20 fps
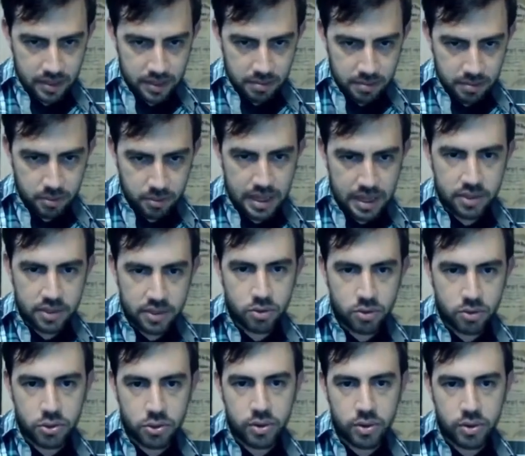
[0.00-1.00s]
But I'm not
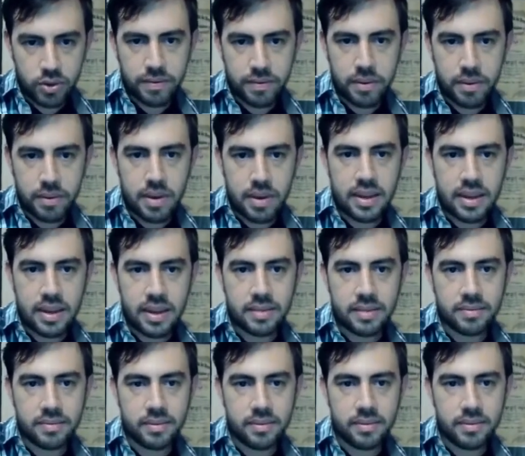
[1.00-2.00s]
sure if I
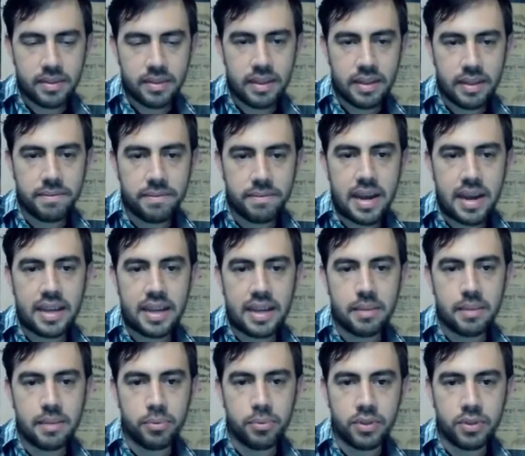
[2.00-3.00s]
want to define the
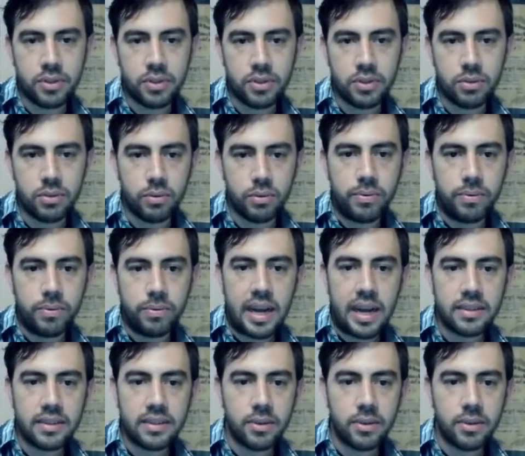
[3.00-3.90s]
position too fast.